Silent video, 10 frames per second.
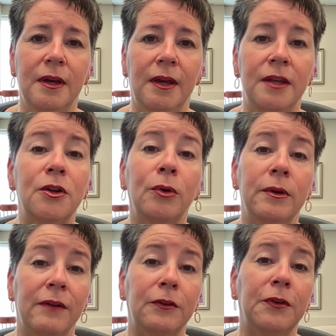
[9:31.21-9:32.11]
And don't you
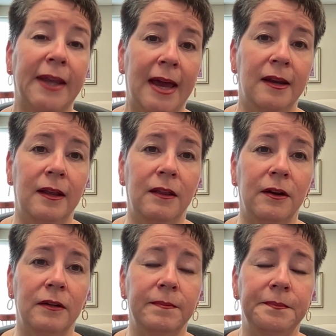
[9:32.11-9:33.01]
ever forget it
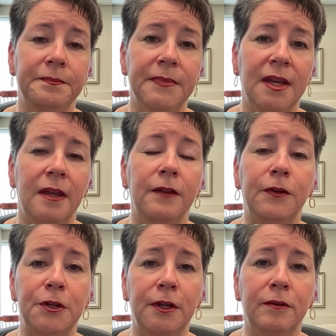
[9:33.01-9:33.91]
either. And if you
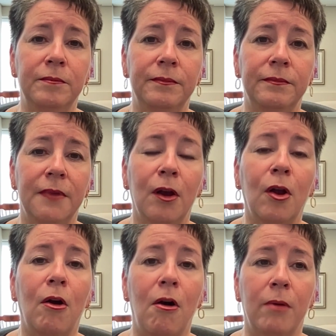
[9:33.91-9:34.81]
do,
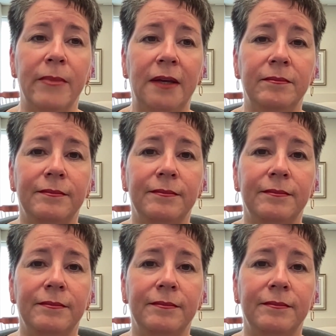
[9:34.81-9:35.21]
call me.